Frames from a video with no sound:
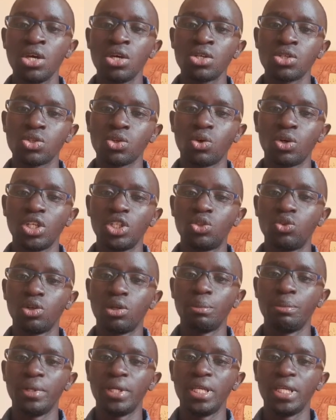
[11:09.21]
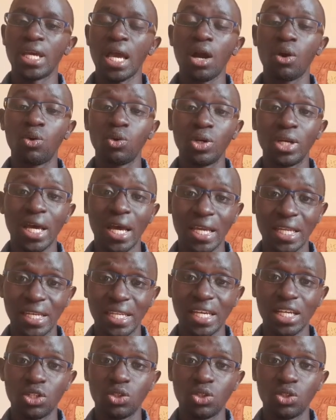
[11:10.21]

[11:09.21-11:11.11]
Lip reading: So it will be a good idea